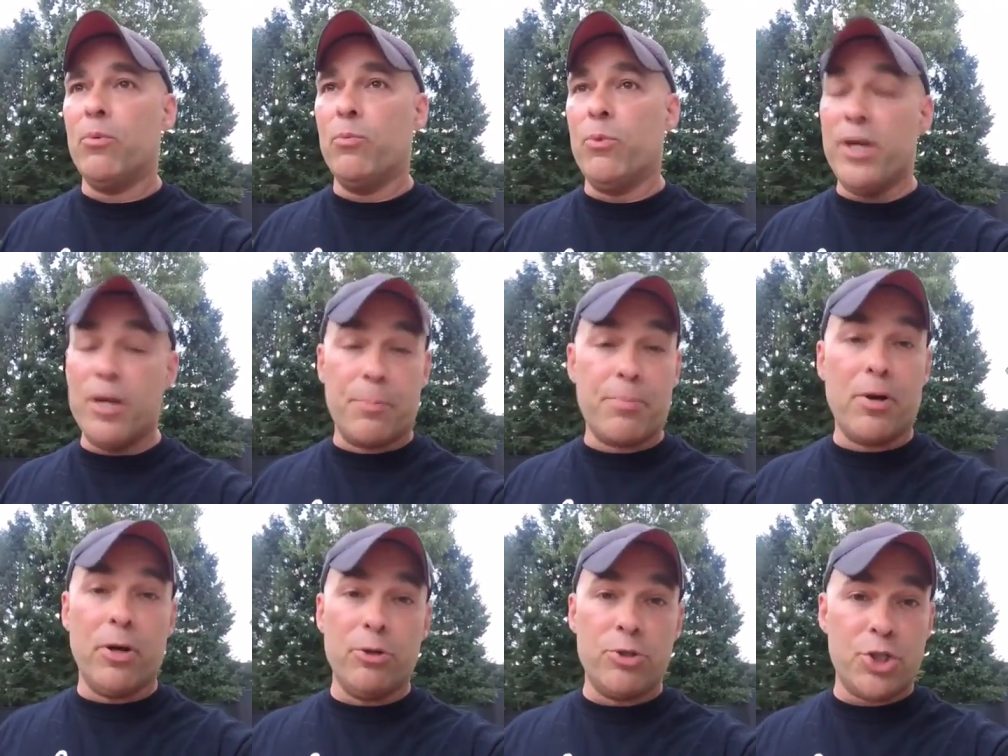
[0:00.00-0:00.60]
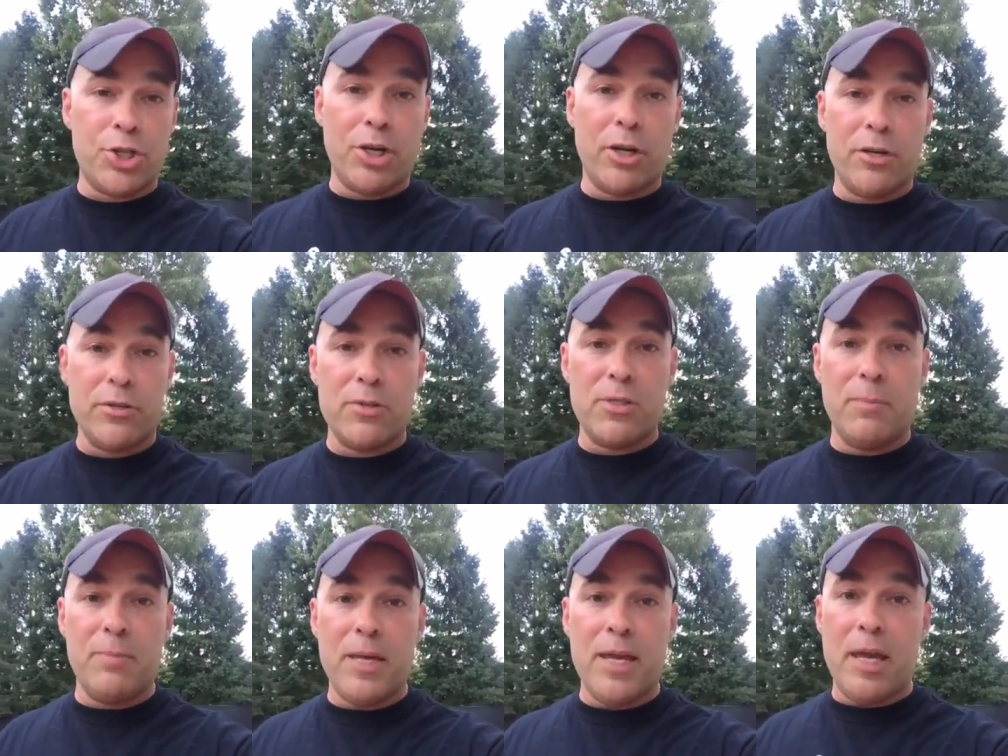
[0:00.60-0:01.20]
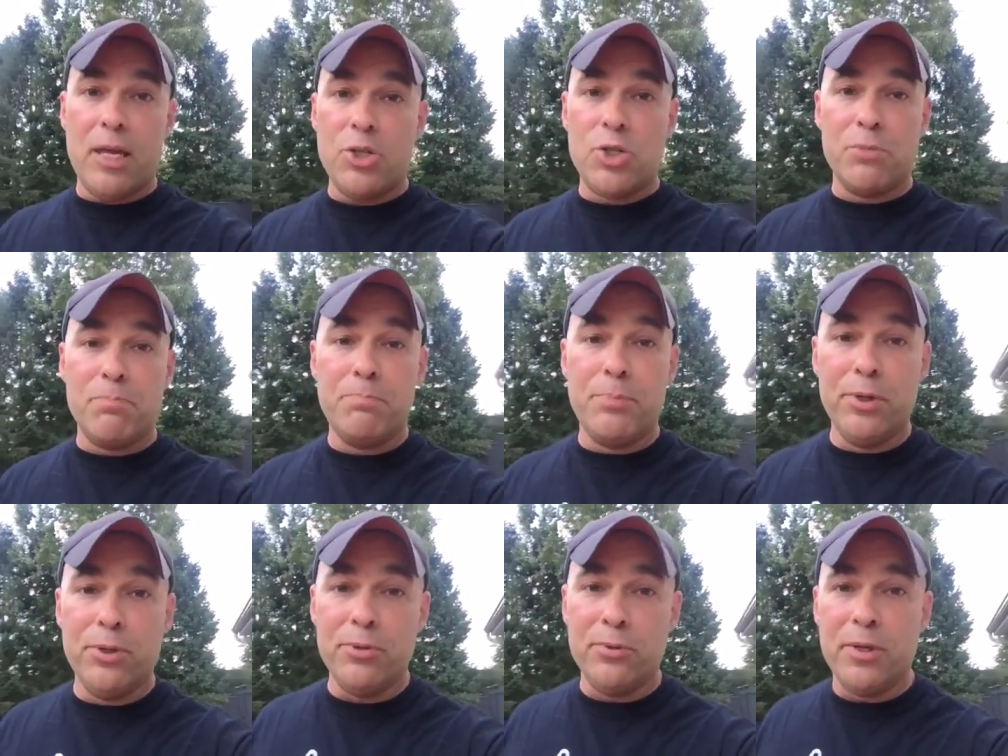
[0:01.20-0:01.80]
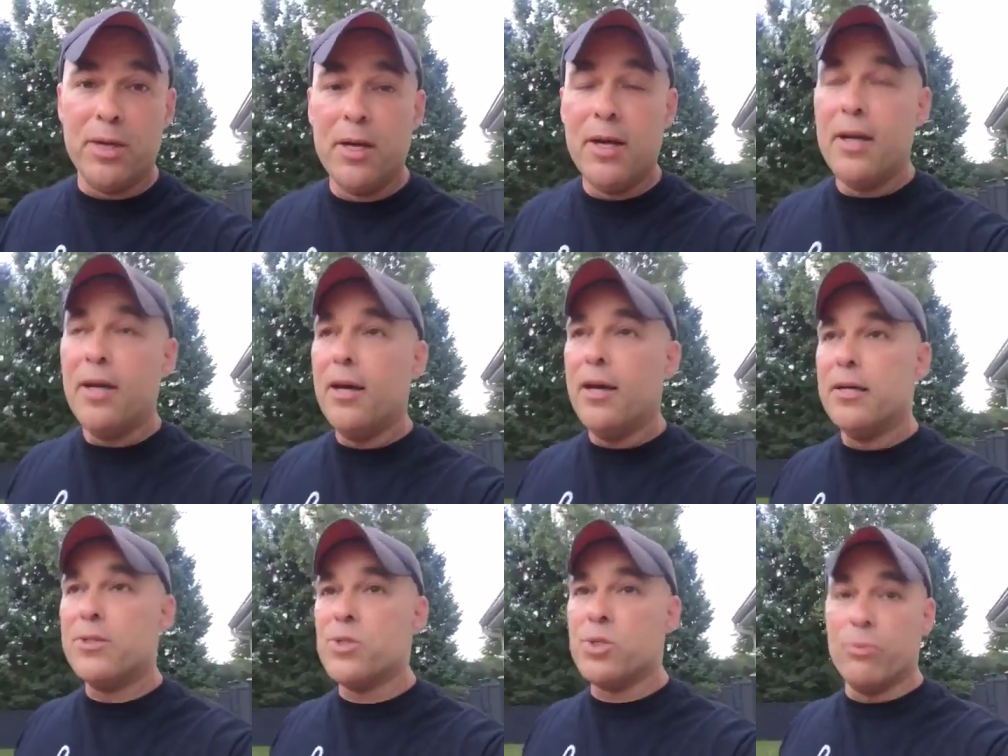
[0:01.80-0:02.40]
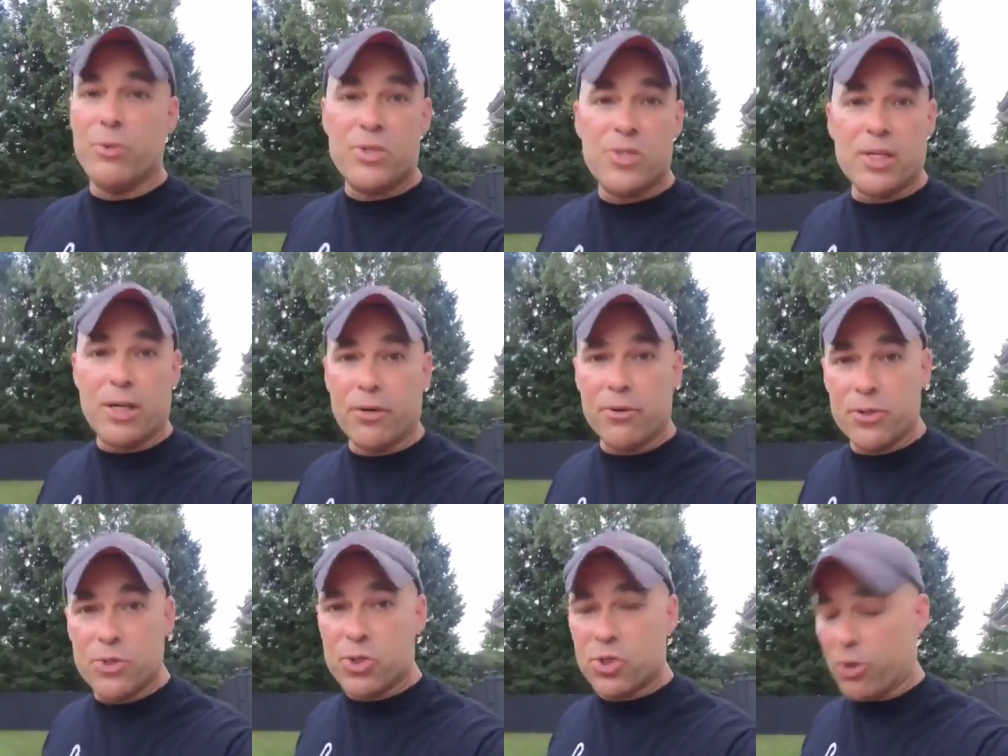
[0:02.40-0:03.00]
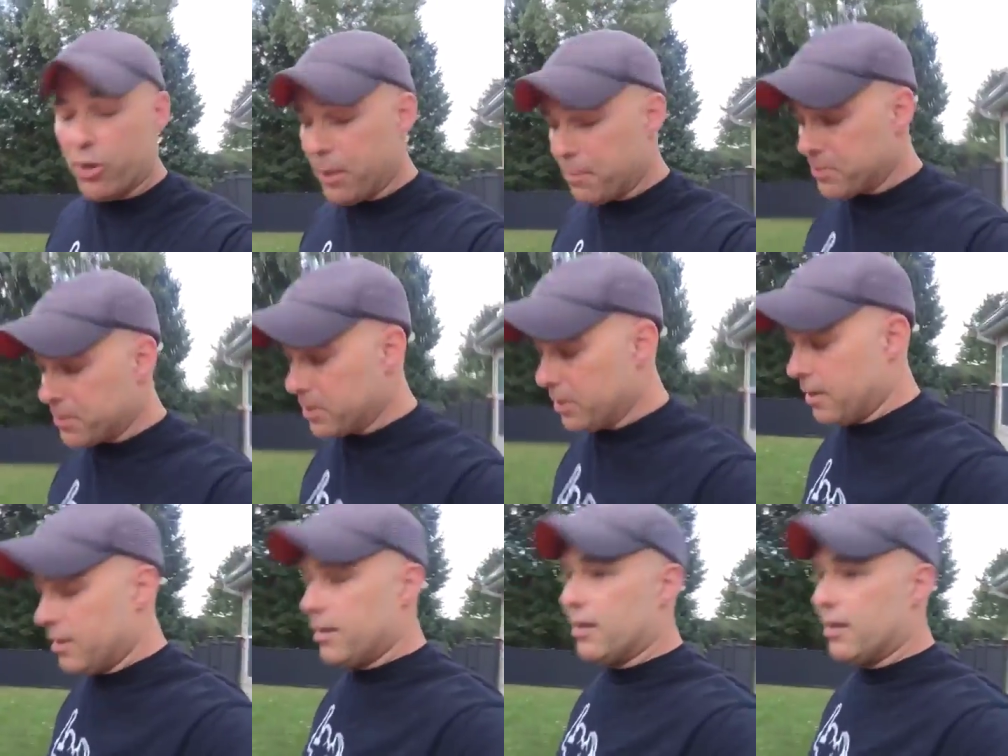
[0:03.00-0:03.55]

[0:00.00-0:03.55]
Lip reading: we approached her to be Agent Boone. So we sent her the script.